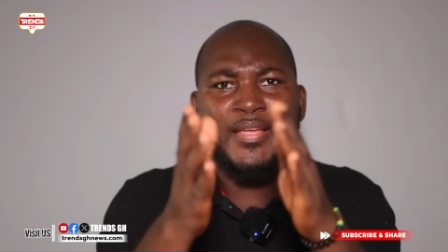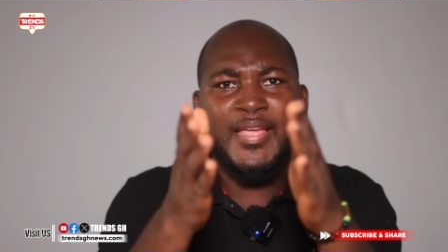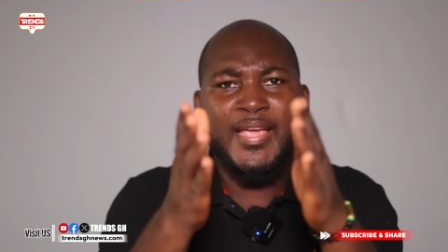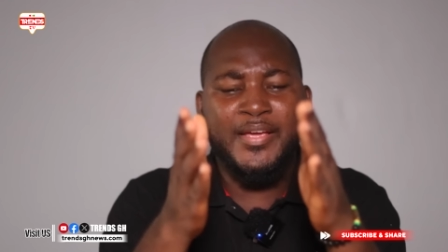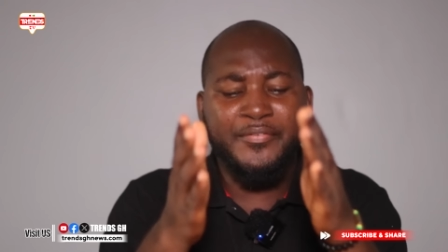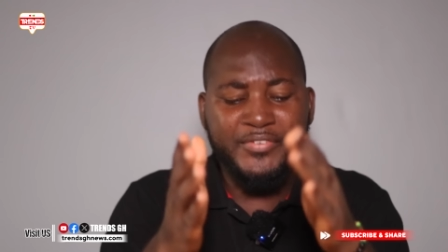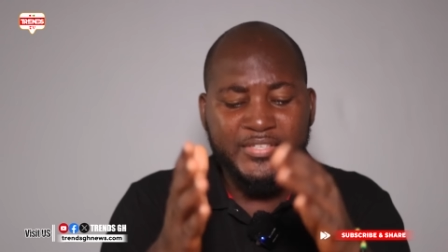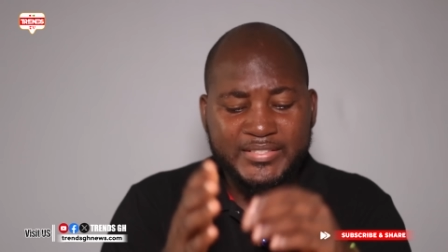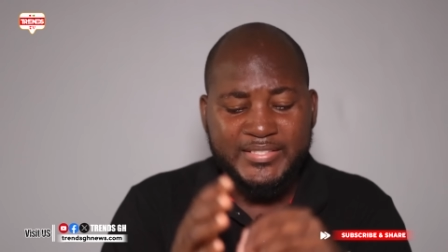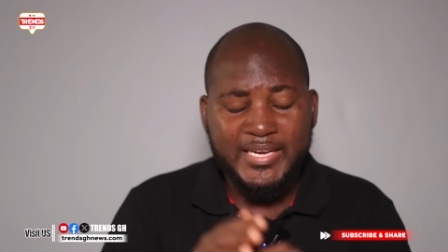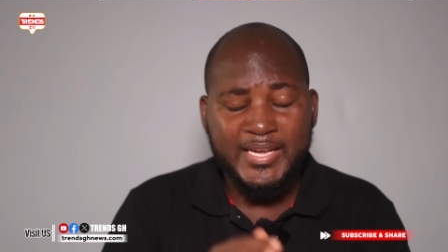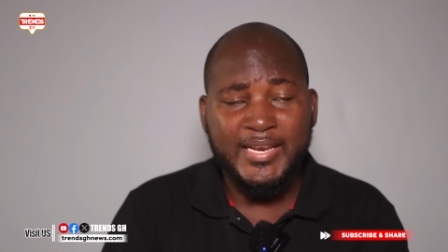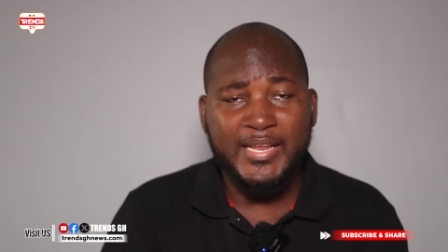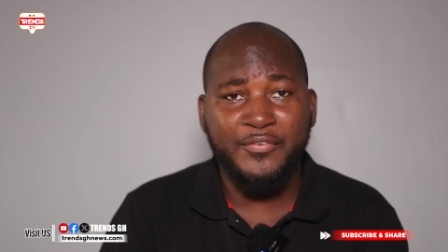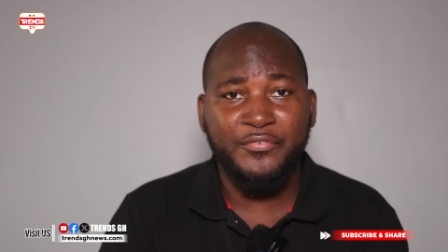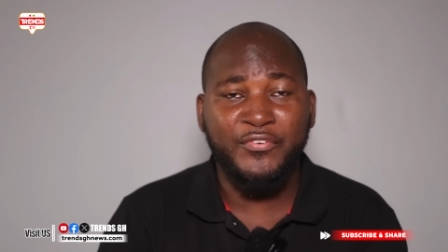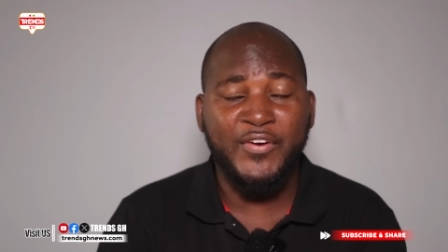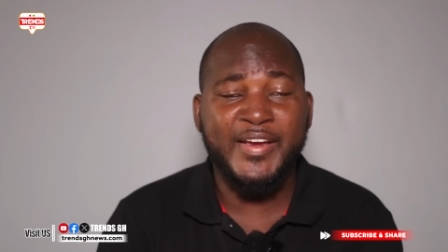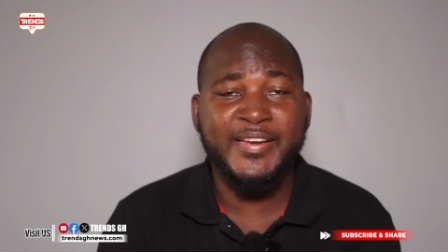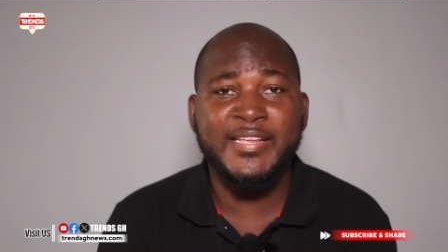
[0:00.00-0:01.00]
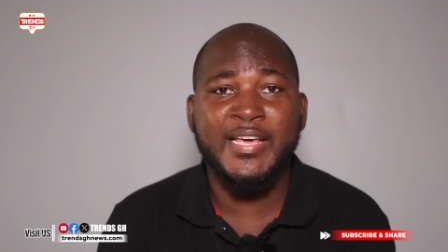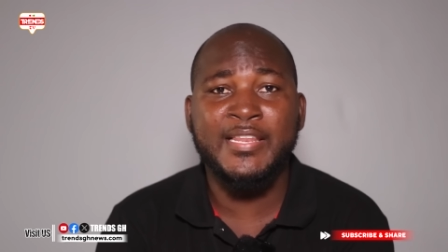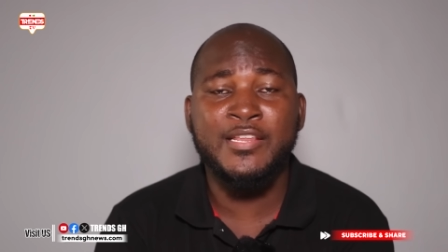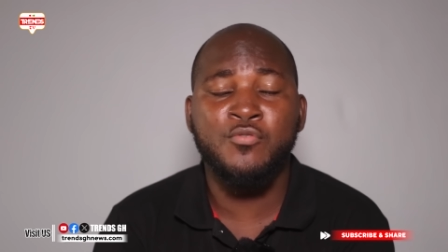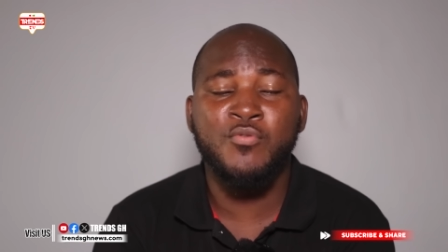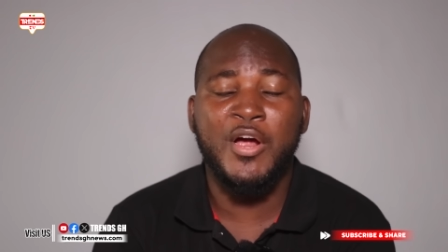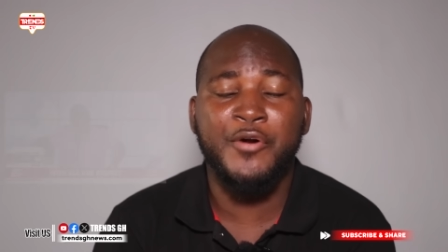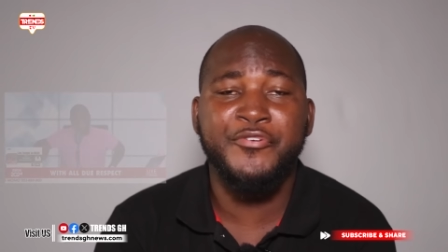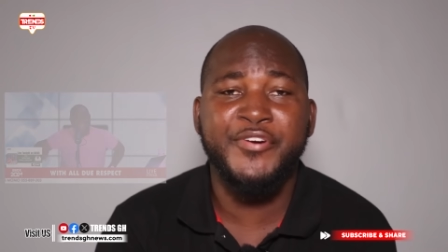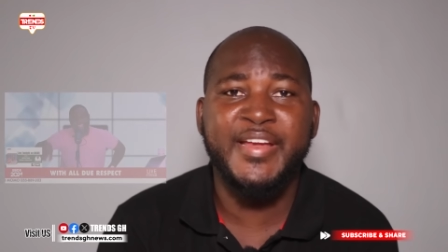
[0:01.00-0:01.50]
Kevin Taylor finally
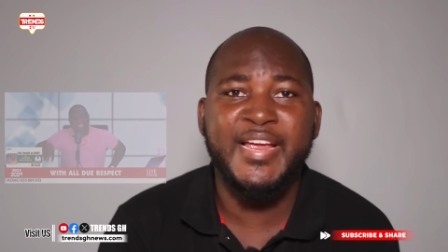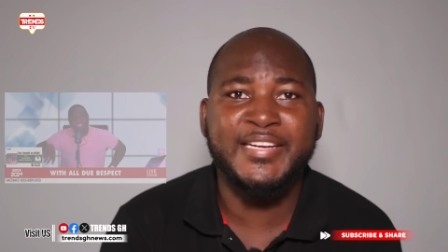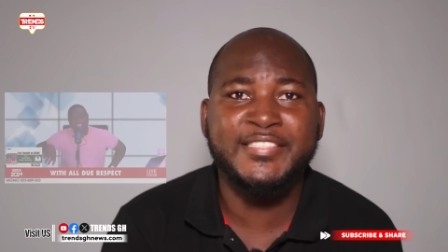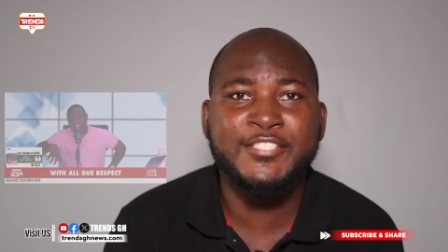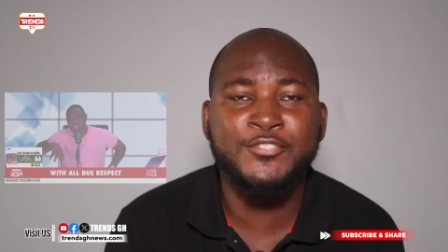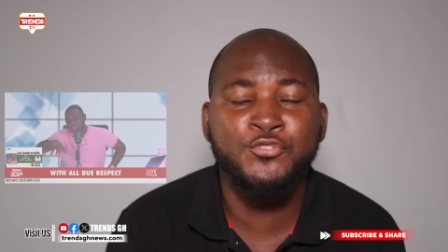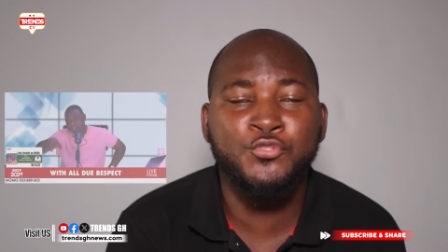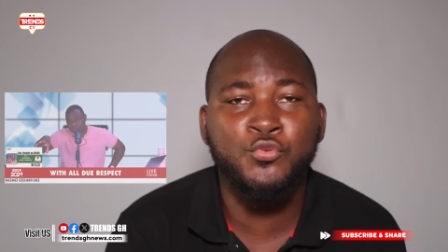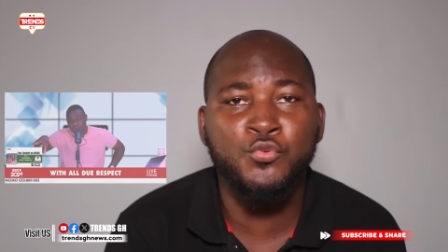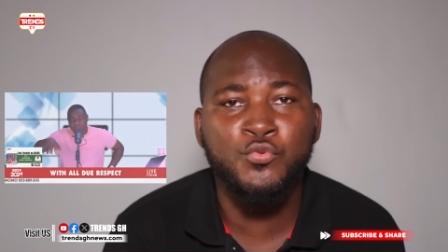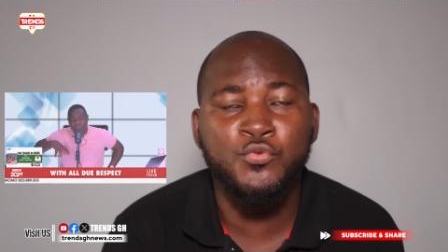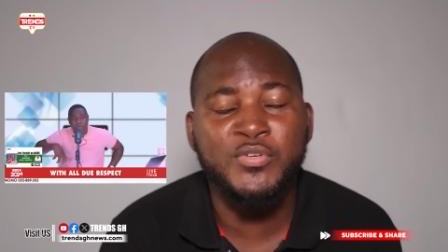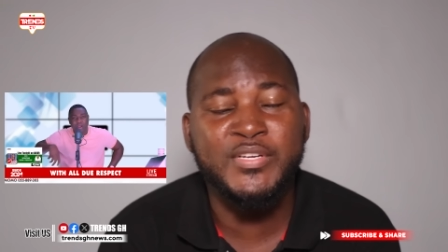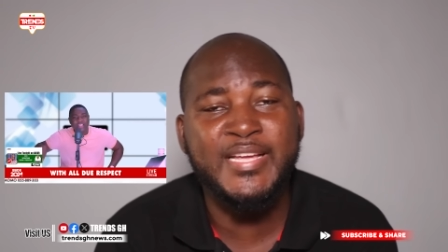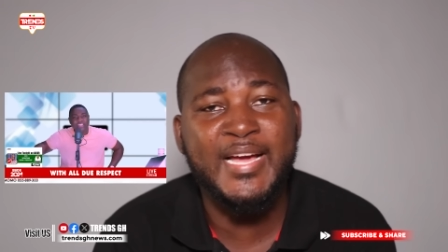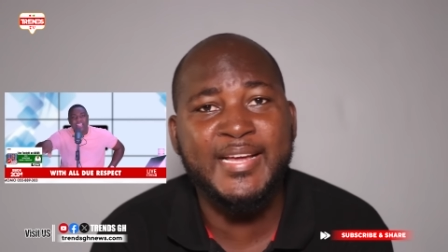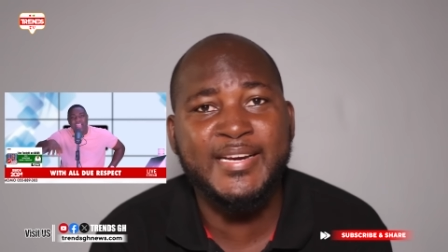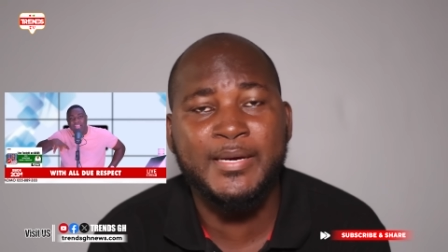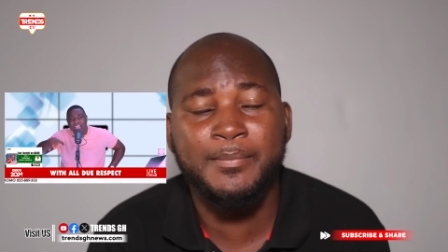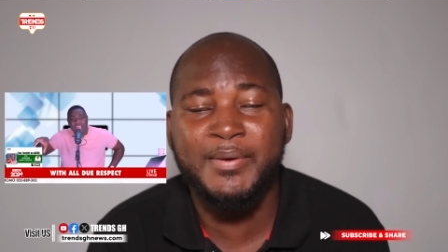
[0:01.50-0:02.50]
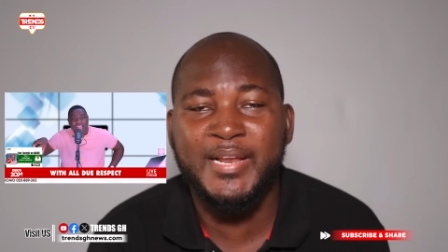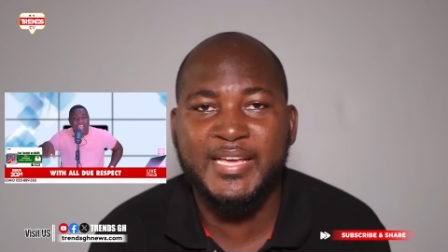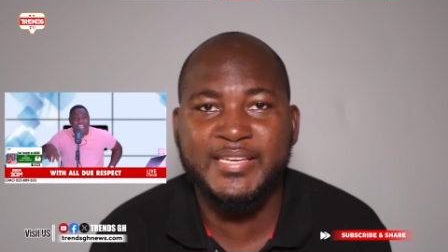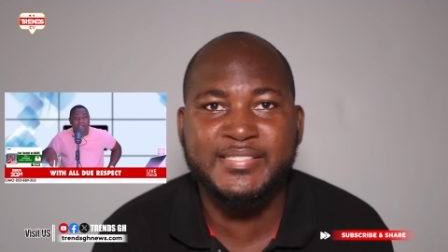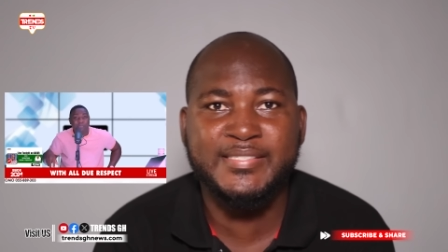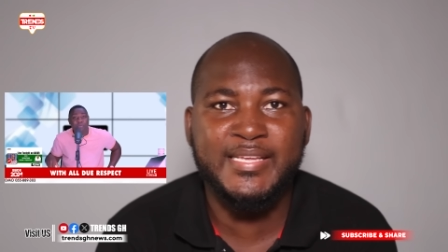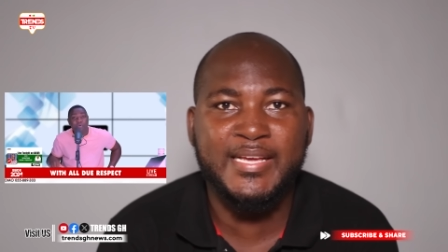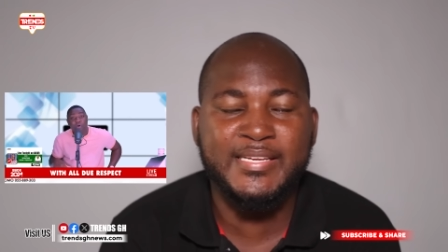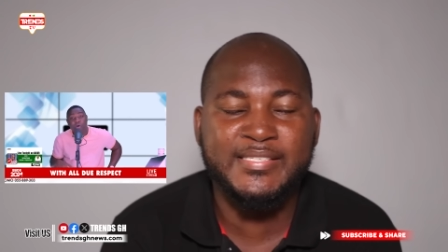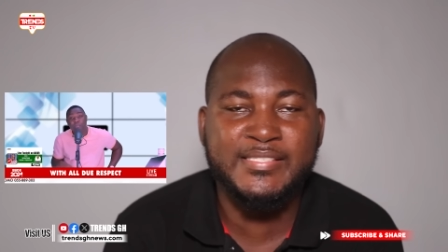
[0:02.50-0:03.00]
were reacted to Ghana Black
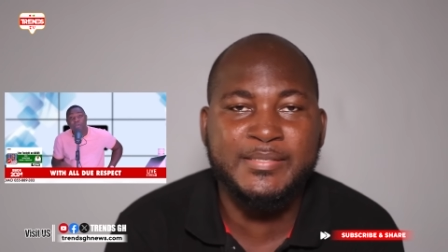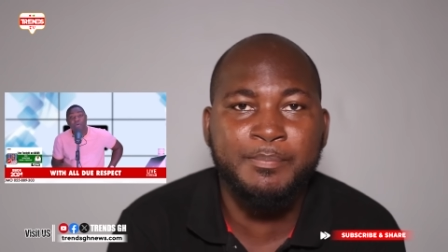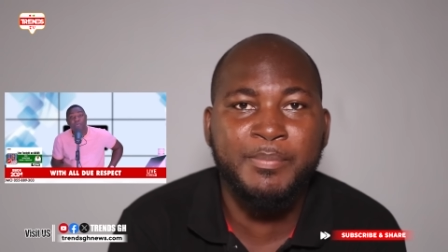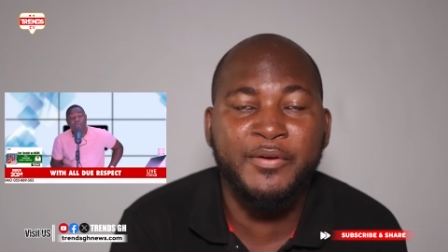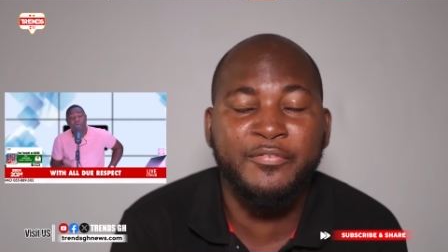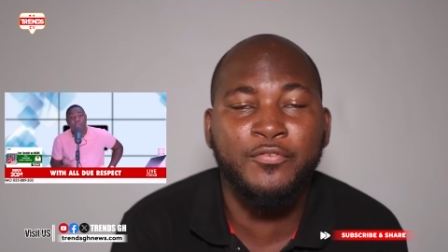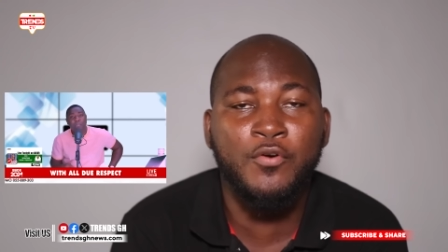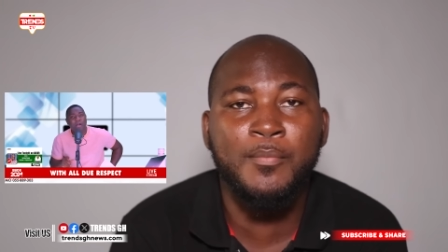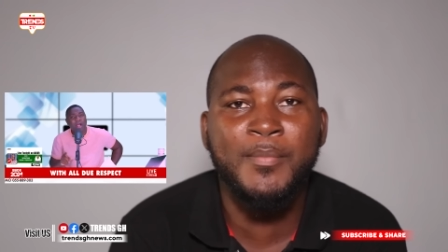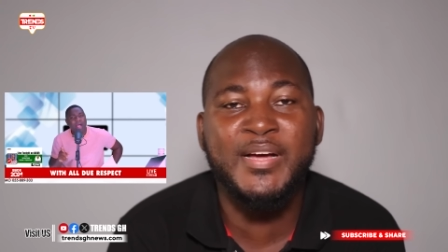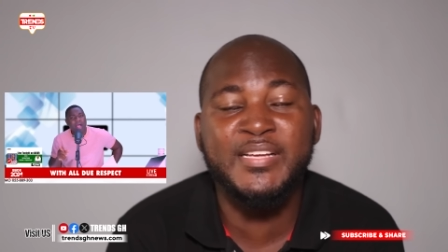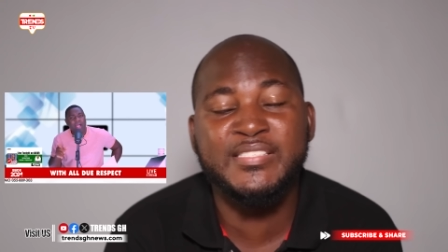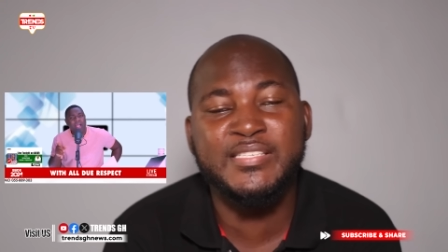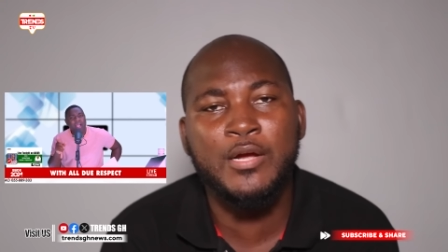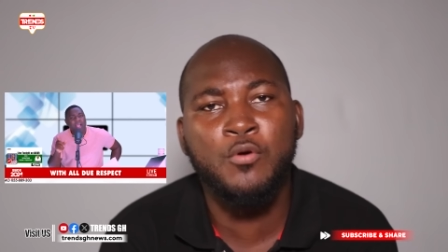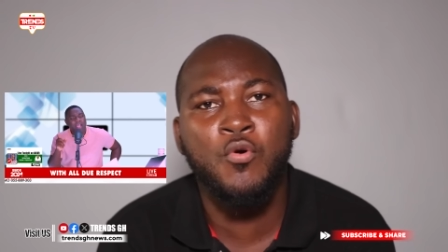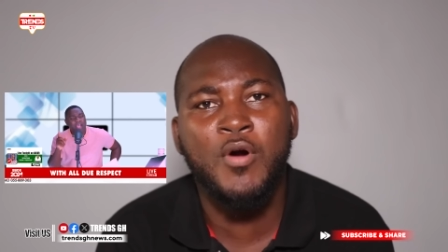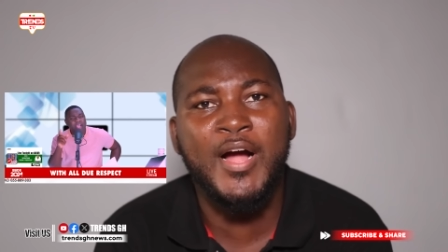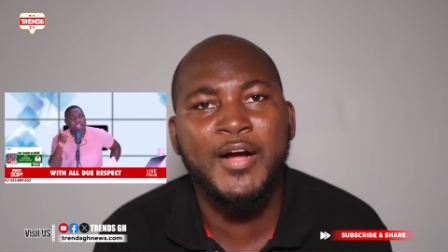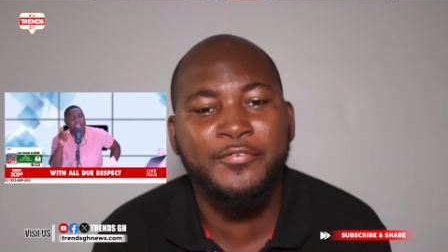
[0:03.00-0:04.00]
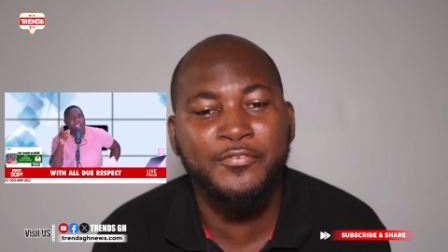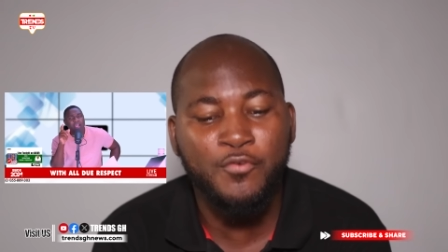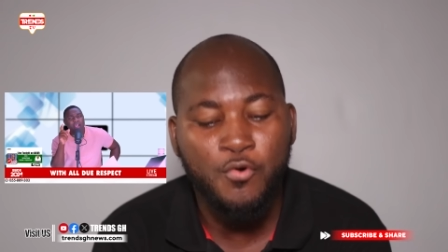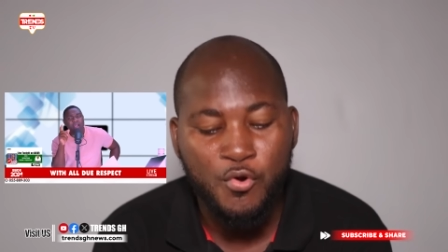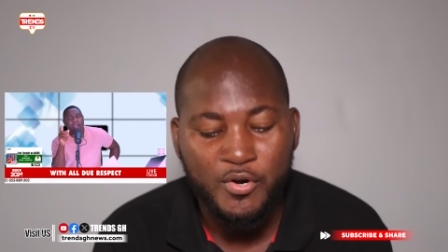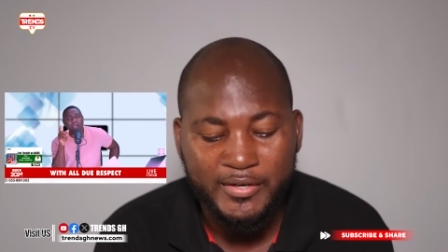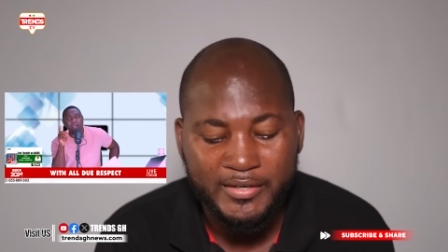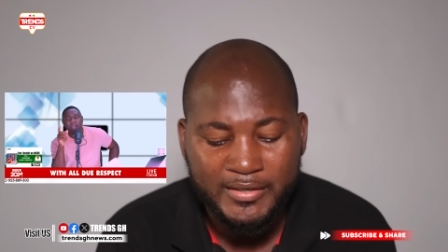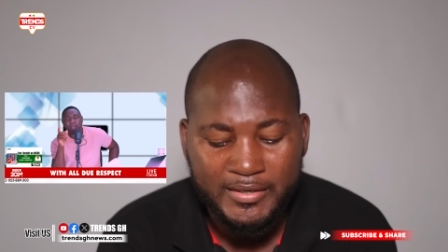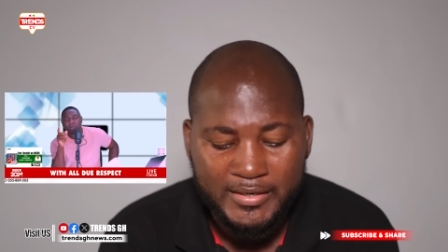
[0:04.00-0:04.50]
Stars performance at
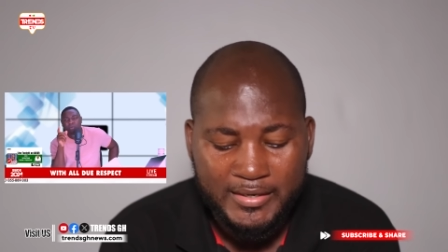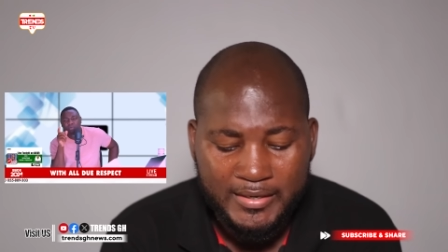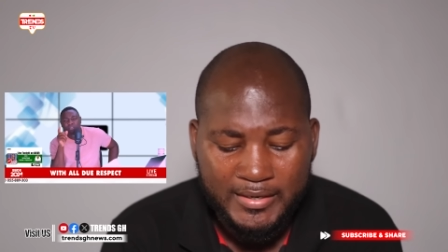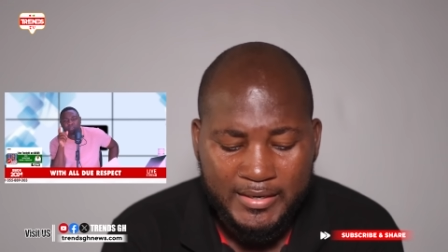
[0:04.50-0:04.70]
AFCON.